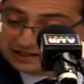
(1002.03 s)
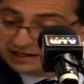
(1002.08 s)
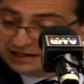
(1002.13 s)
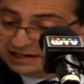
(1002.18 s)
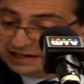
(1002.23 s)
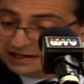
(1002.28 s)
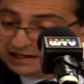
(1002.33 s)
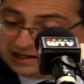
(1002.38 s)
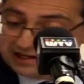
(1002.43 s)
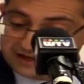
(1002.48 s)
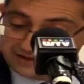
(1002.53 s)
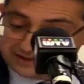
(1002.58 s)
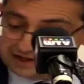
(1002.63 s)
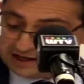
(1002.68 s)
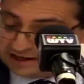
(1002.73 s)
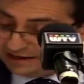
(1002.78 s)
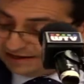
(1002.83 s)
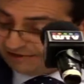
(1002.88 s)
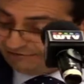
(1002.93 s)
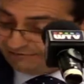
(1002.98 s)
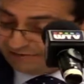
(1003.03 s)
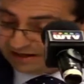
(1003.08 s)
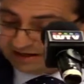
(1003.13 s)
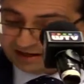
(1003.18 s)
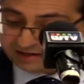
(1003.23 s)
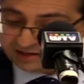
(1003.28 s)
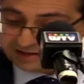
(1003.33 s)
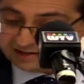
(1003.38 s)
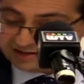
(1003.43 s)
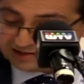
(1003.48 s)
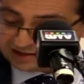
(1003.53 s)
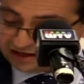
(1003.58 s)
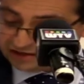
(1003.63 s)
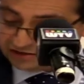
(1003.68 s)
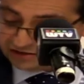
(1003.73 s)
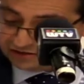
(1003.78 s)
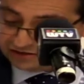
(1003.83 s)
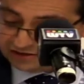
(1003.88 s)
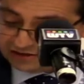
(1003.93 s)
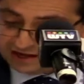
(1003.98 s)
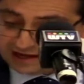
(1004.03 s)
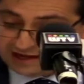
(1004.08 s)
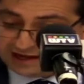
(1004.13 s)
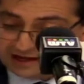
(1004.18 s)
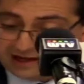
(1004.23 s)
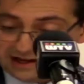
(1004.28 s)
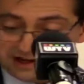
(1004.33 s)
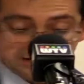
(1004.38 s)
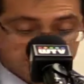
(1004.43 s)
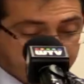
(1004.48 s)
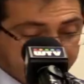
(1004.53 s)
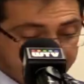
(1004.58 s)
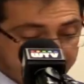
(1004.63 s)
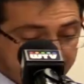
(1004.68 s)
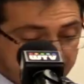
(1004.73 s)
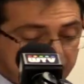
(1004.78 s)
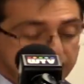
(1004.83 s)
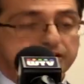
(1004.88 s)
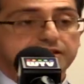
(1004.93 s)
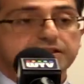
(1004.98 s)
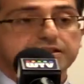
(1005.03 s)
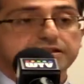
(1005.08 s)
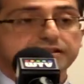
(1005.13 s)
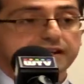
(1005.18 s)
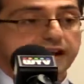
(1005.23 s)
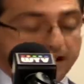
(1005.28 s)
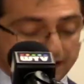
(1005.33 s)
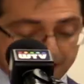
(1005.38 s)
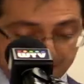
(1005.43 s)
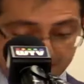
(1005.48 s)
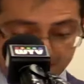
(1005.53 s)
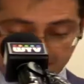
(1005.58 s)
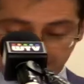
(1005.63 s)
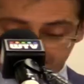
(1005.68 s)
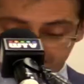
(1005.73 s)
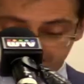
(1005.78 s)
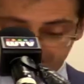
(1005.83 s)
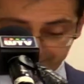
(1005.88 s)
that have been under discussion today, definitions are absent.